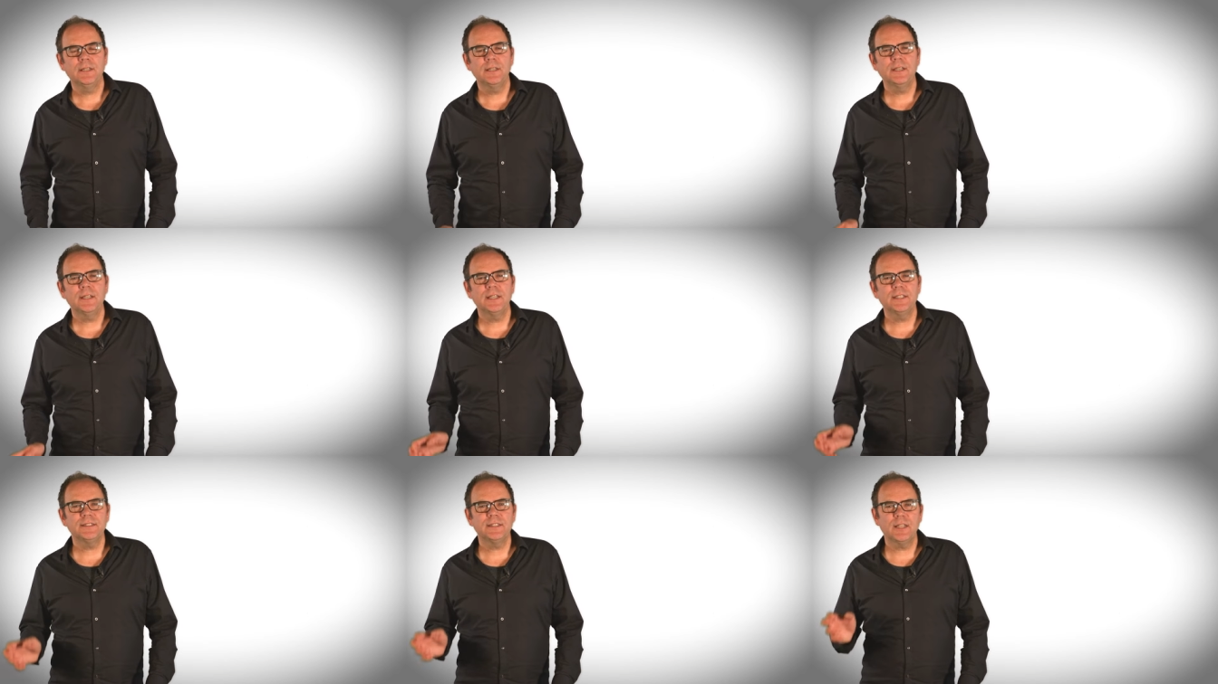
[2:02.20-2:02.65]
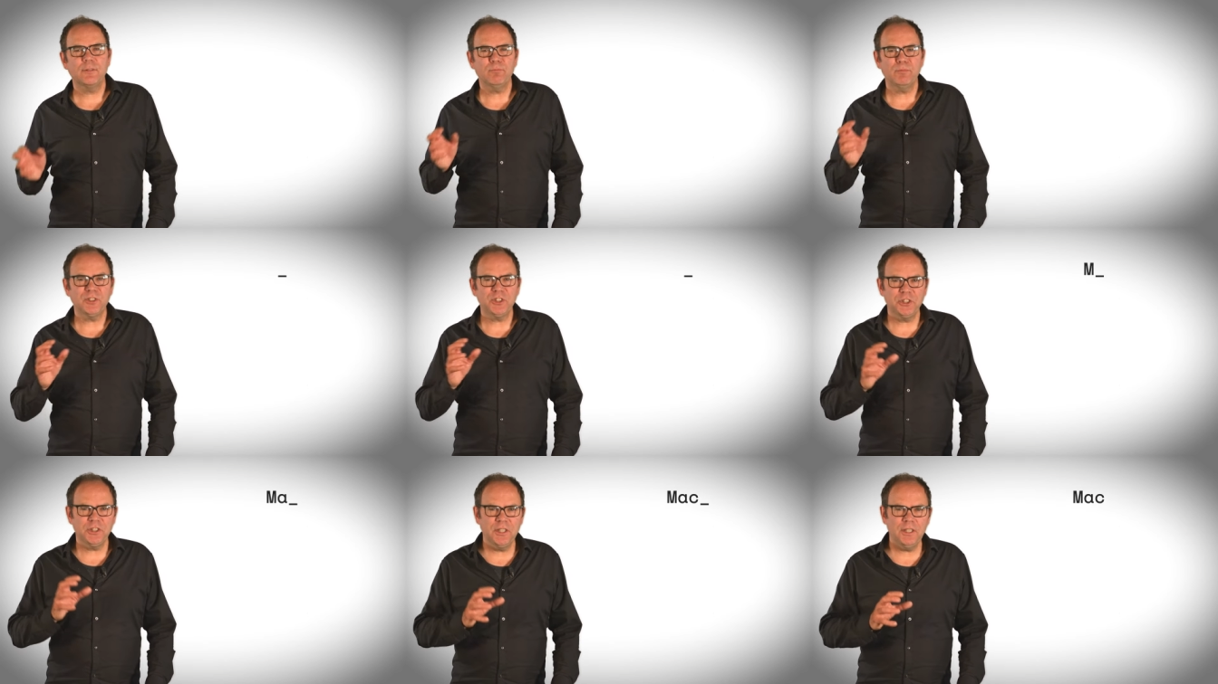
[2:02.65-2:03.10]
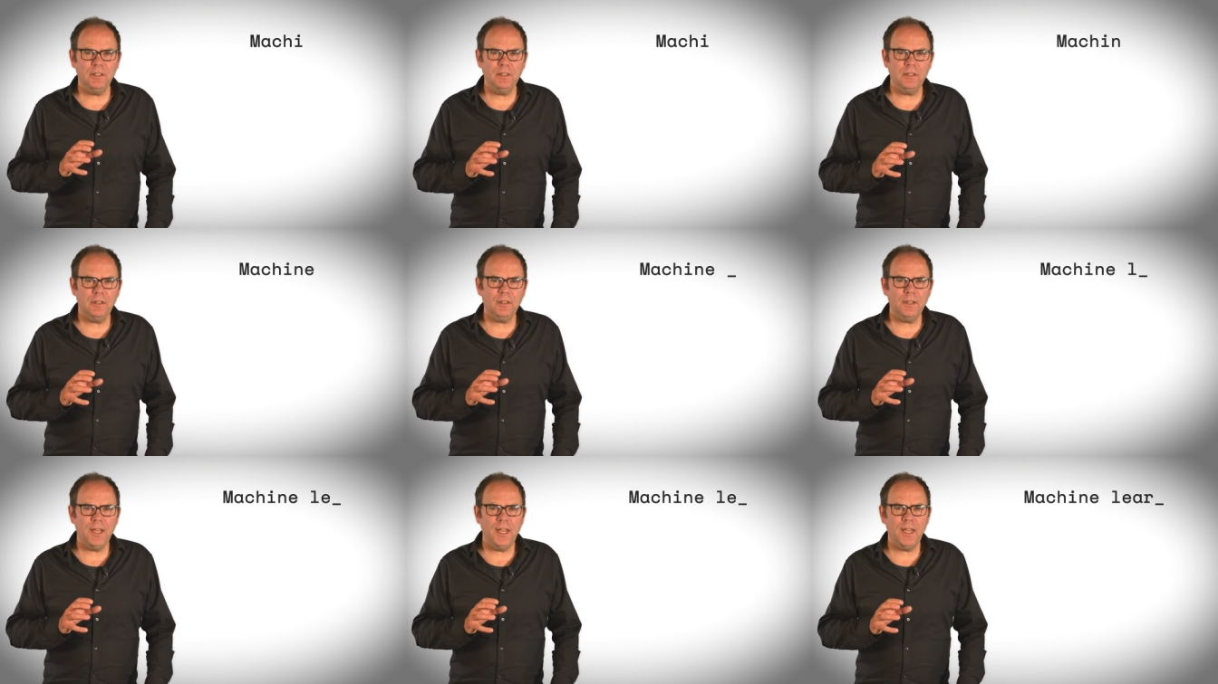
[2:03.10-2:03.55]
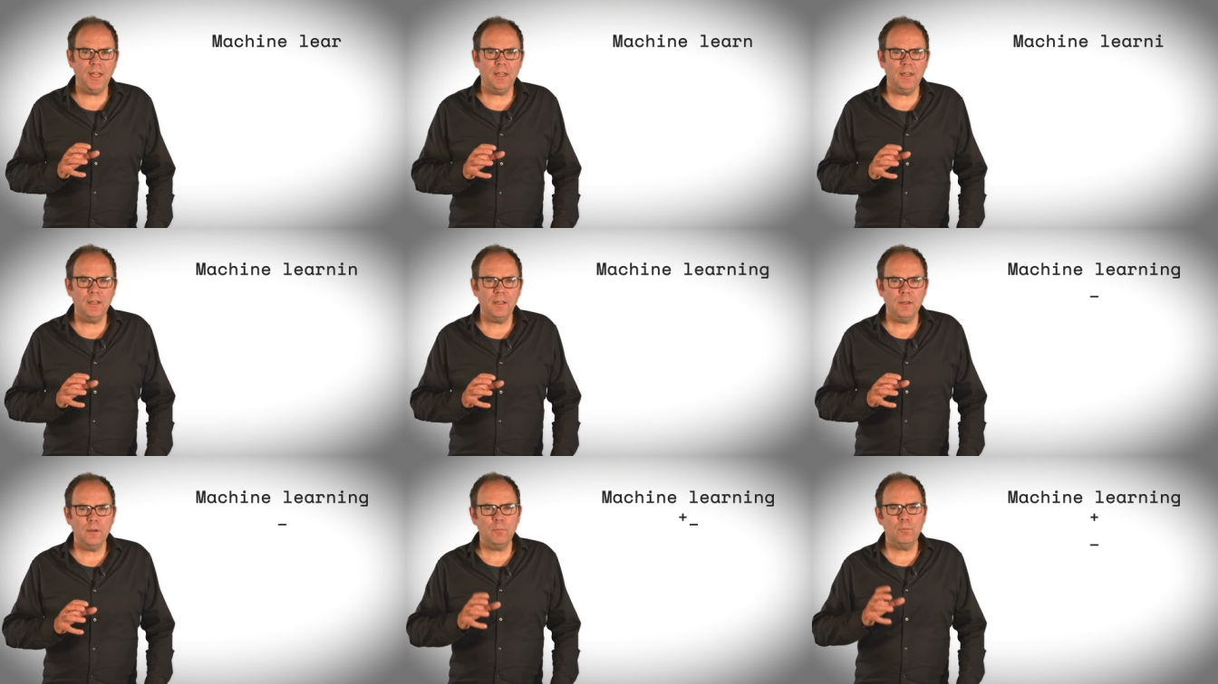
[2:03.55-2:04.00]
is that machine
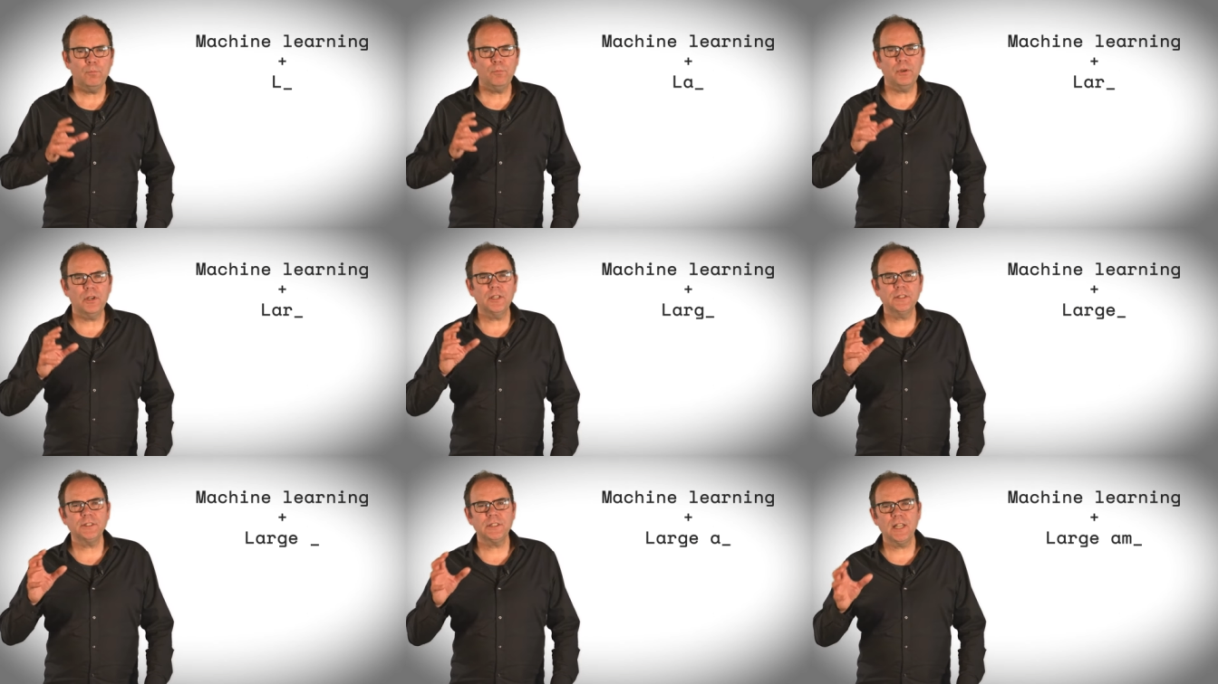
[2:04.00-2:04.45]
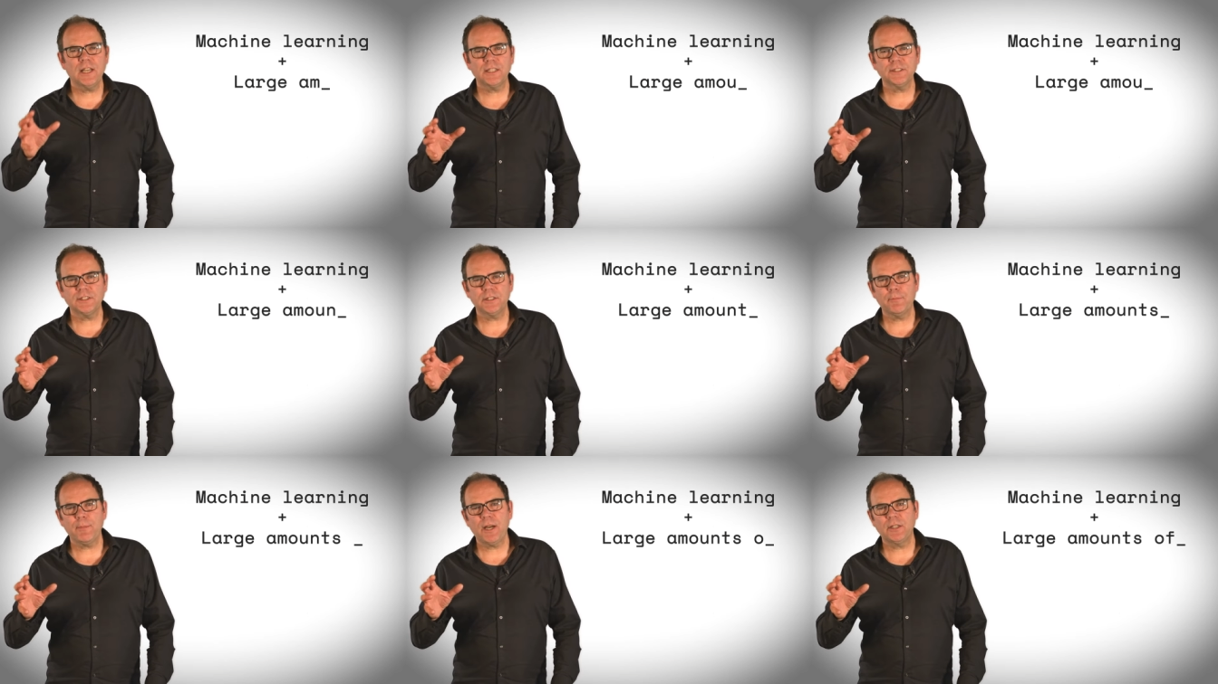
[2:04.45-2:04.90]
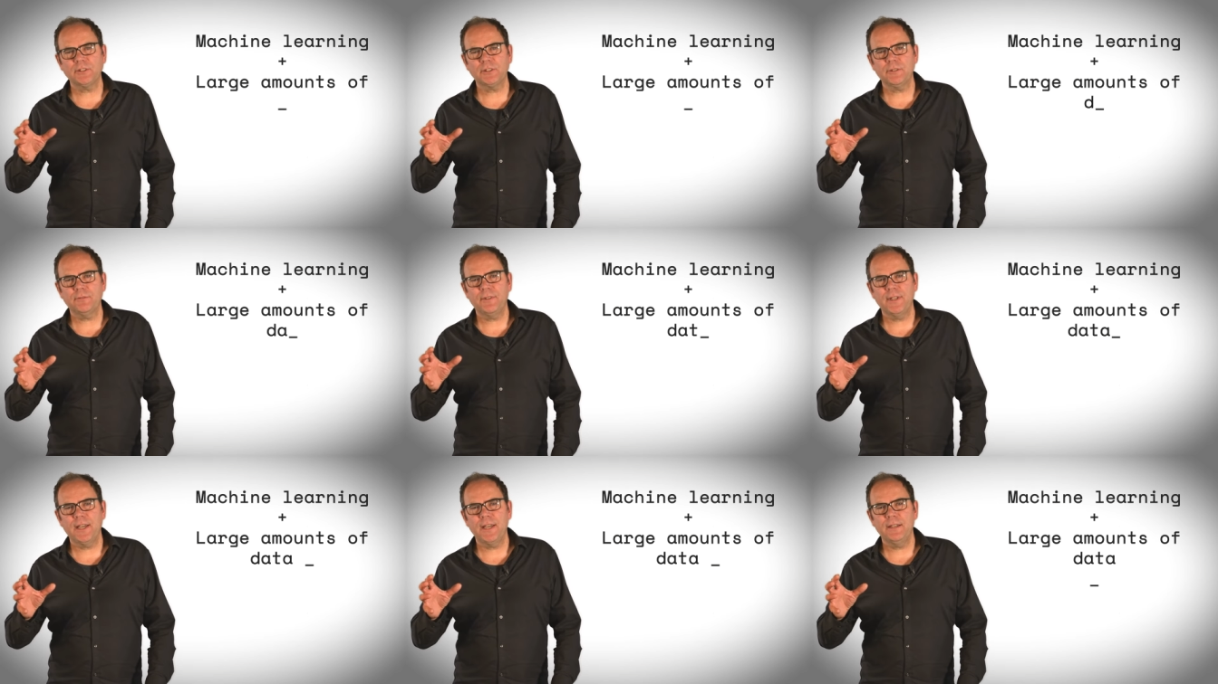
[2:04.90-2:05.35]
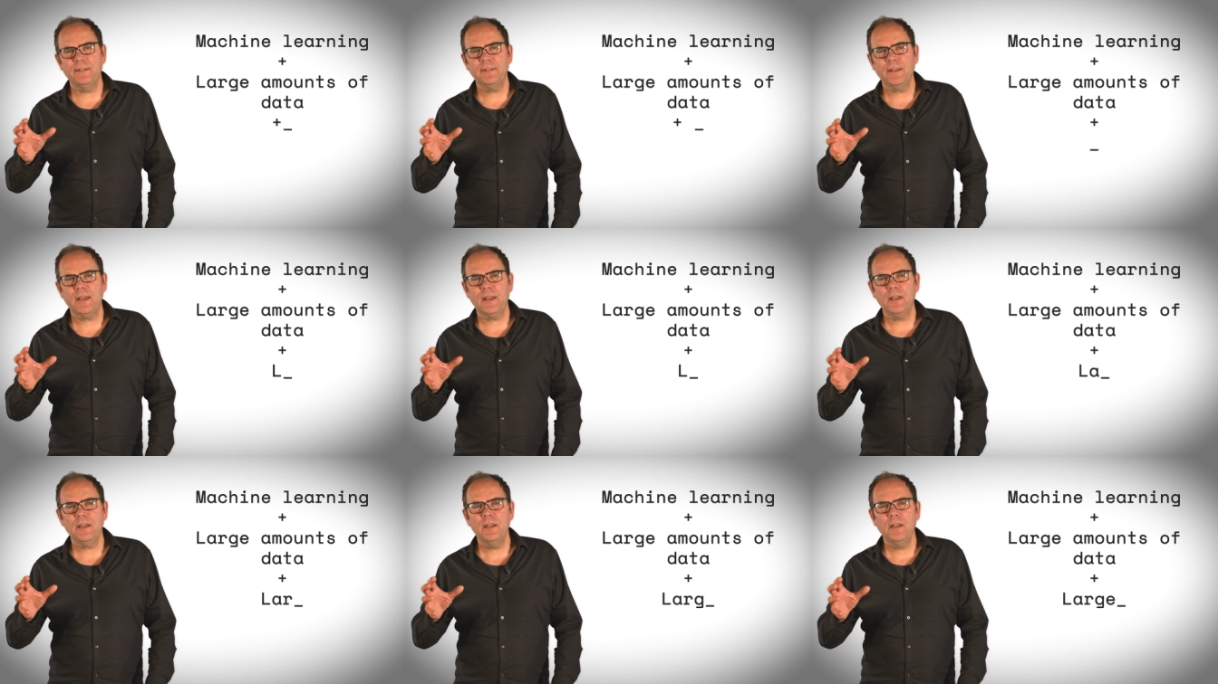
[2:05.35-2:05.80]
learning plus large amounts of
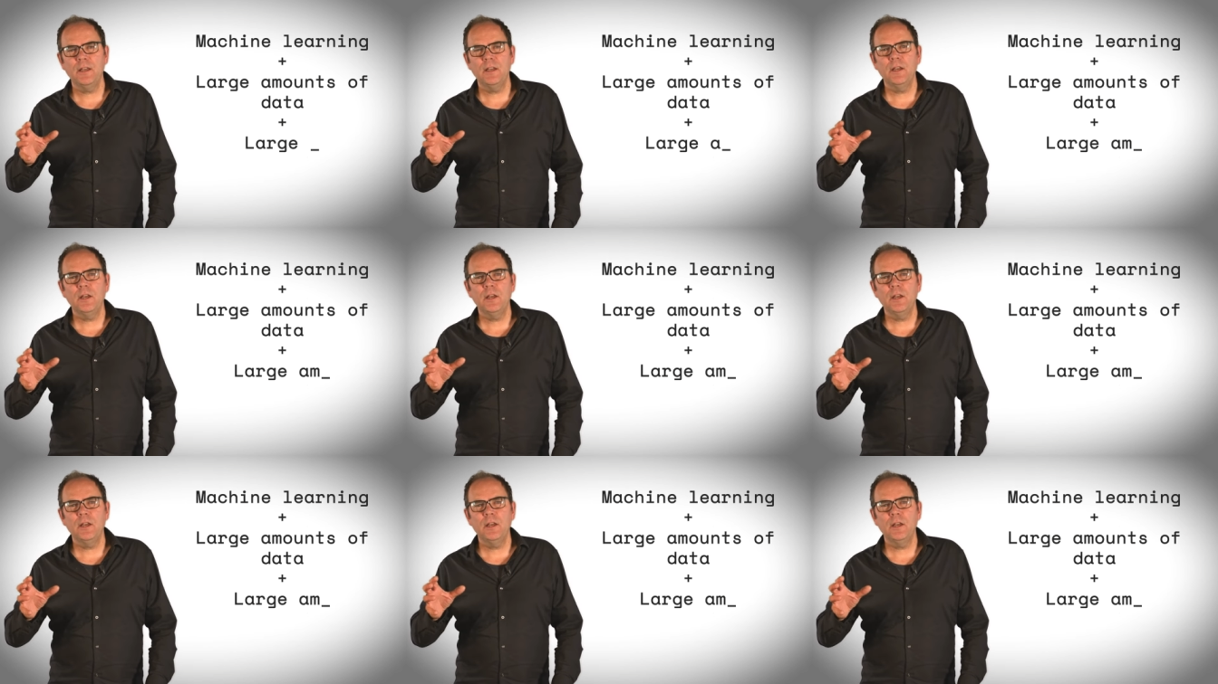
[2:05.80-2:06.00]
data